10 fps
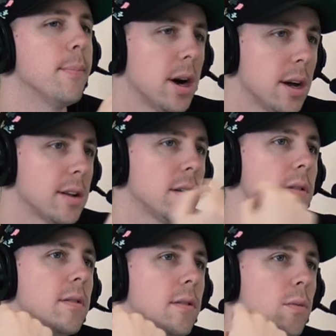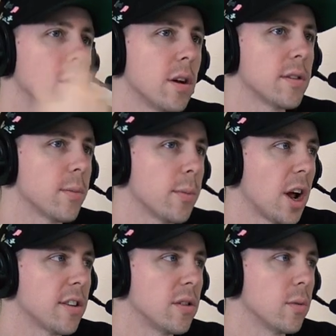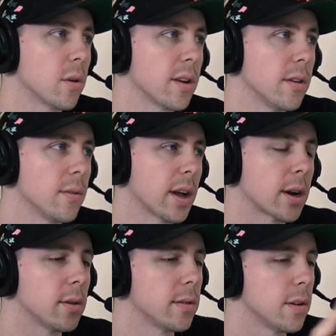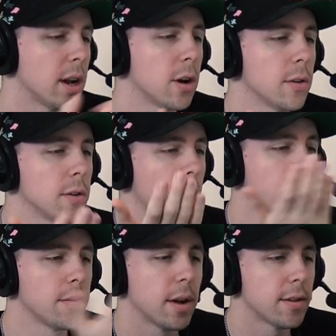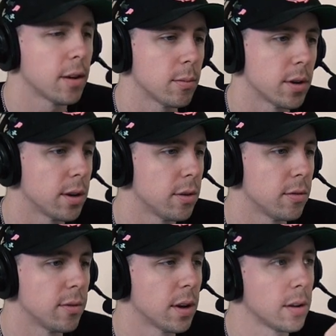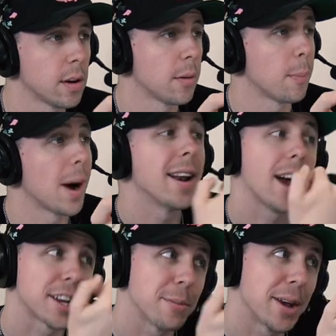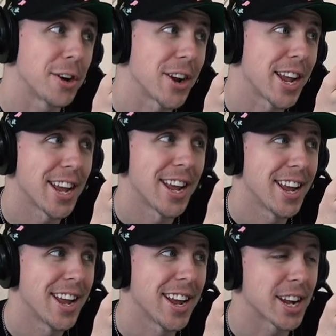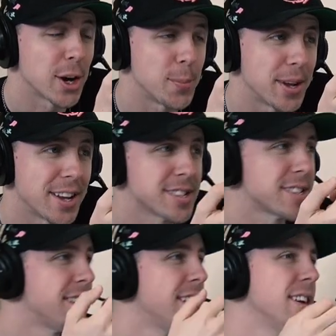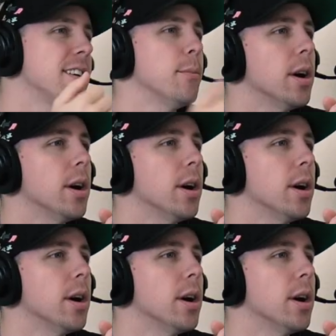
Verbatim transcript: But what are some of the projects you've worked on? Like, I know I've, I them that you've done my documentary. Yeah. Cool beans. Uh huh.